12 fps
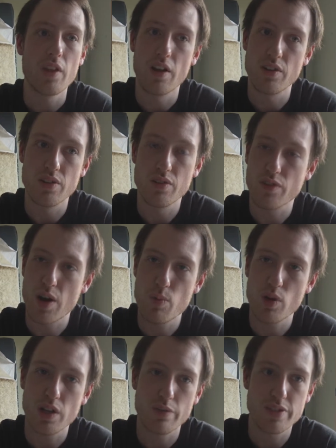Under the
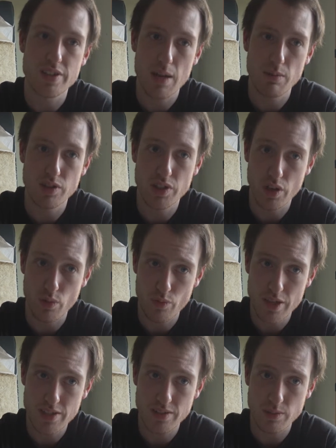framework of establishing a
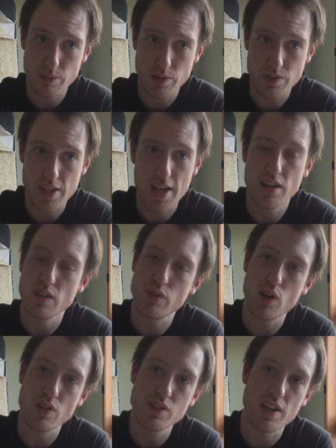reasonable standard of
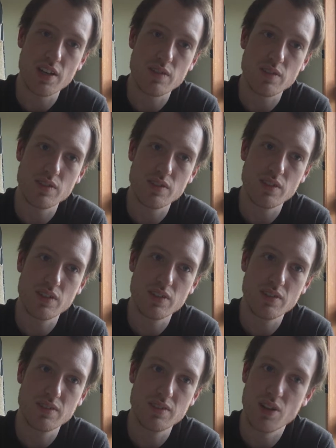
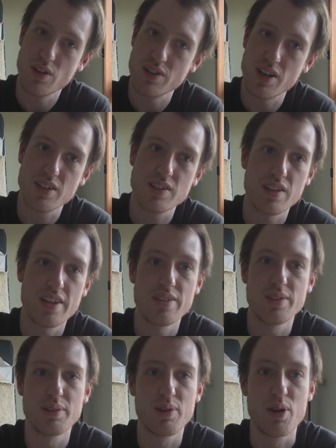conduct in
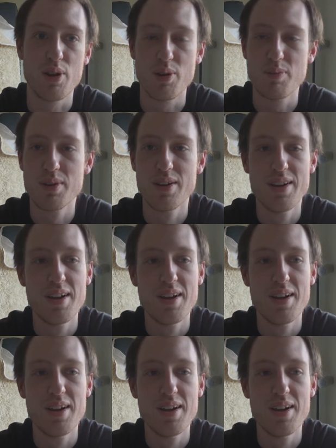the group